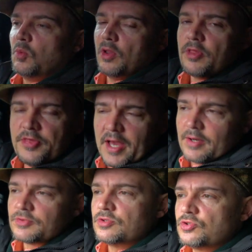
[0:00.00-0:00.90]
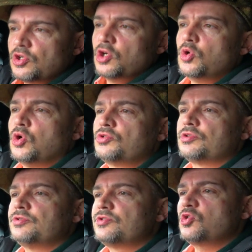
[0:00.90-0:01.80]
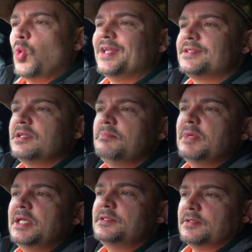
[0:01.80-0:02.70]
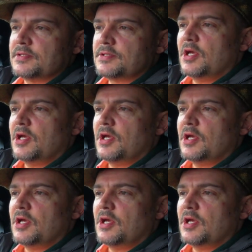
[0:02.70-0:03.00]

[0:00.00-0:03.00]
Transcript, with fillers: 1200 Twenty meters.